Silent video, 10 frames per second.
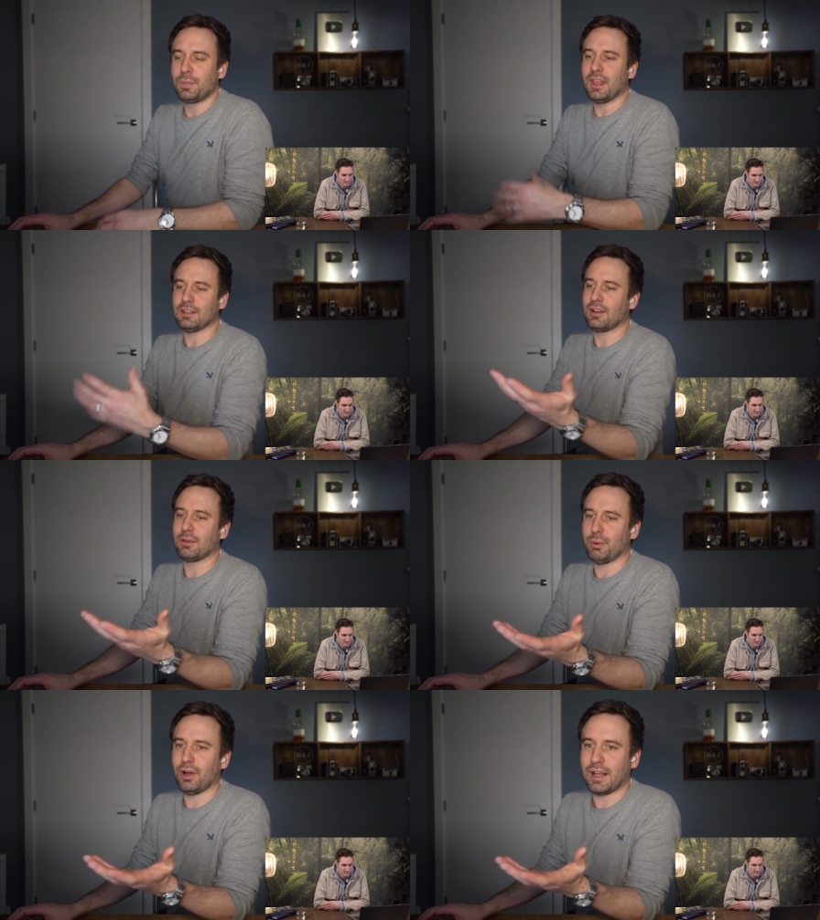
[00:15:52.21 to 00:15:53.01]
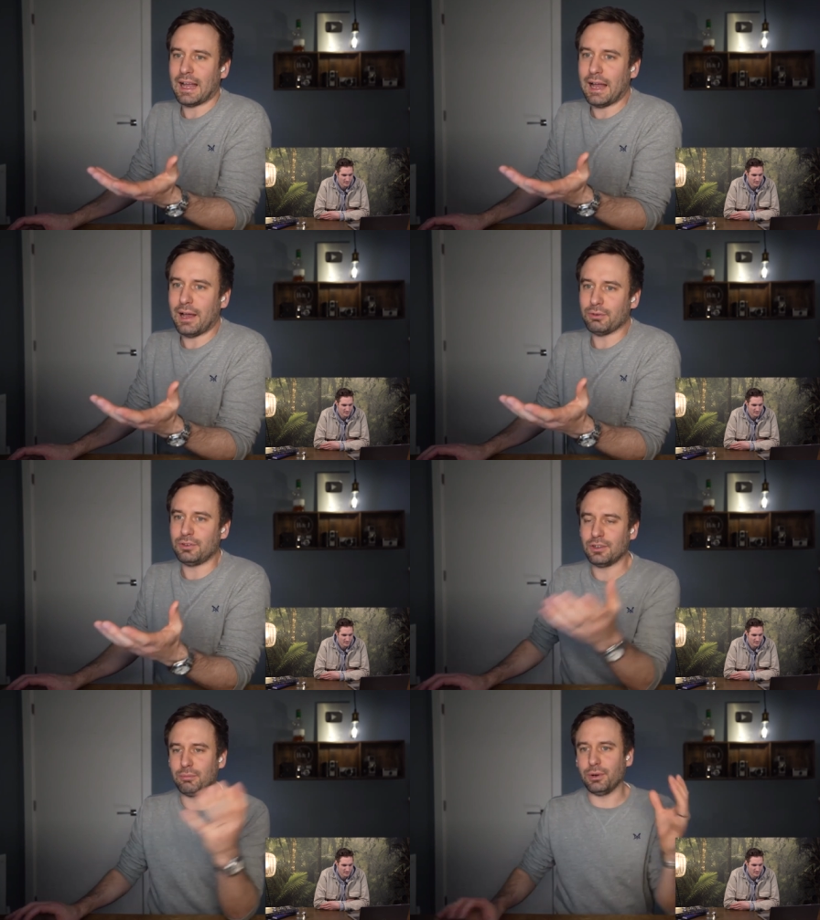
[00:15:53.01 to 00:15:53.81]
It's like buying a house.
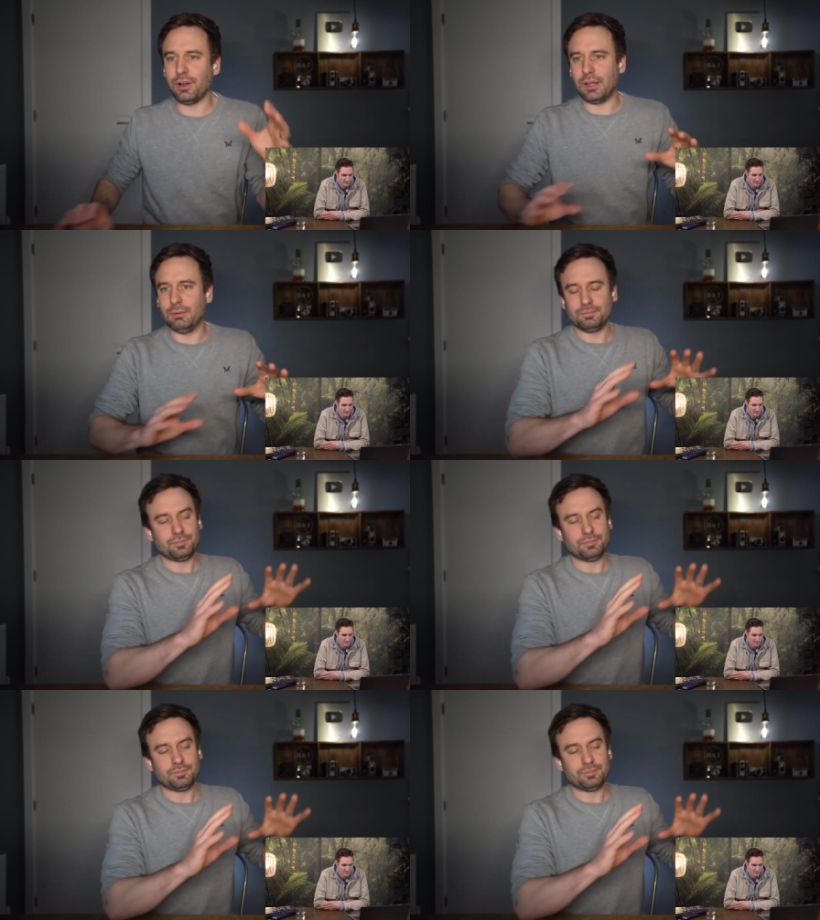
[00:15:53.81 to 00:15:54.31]
You can buy,